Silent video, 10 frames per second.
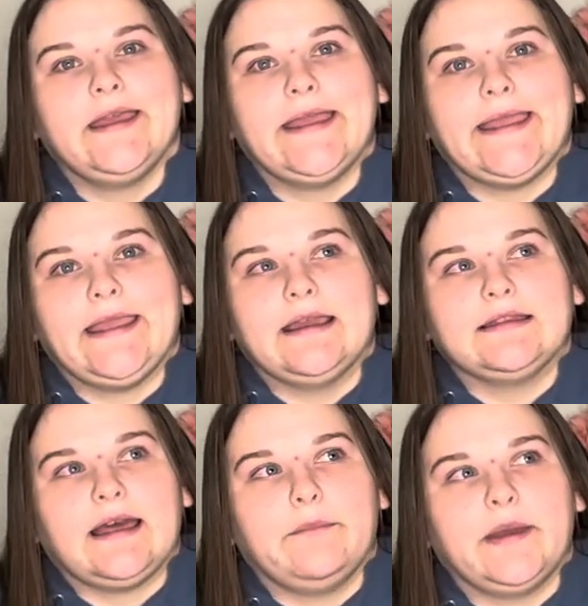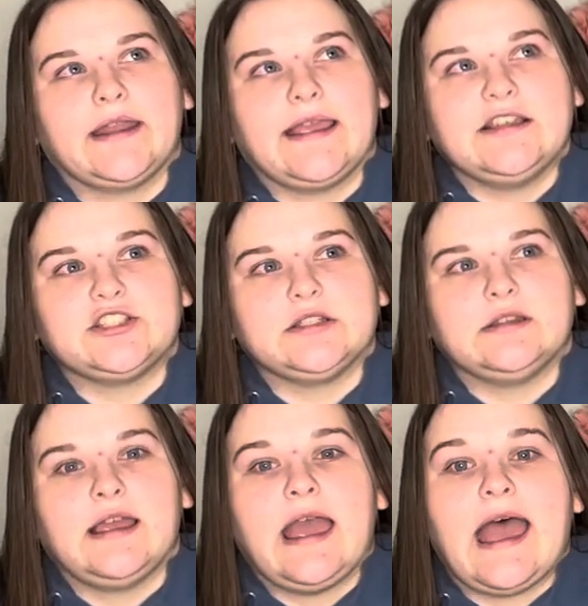and that medication
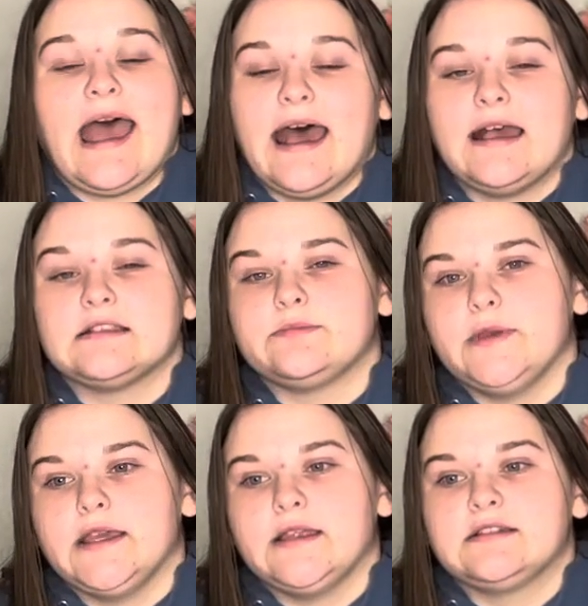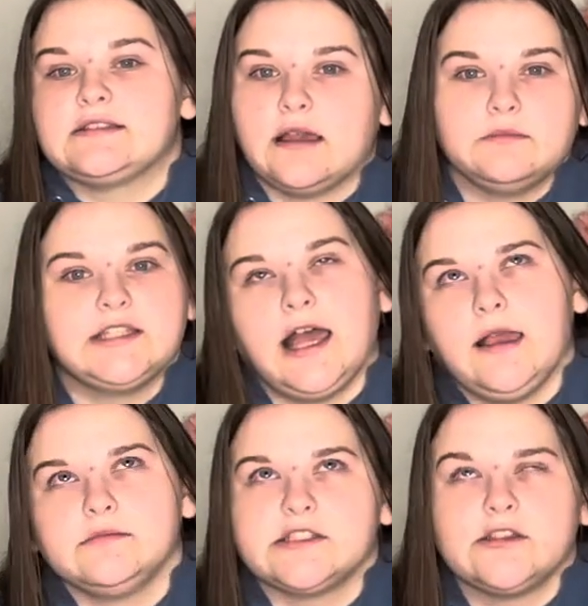has been
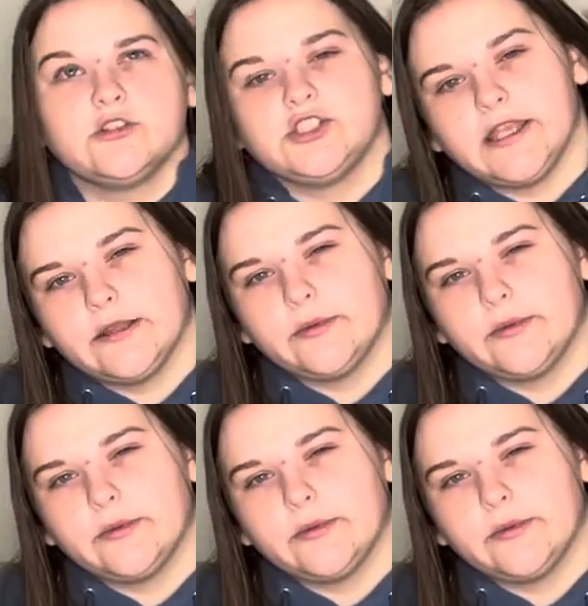sometimes associated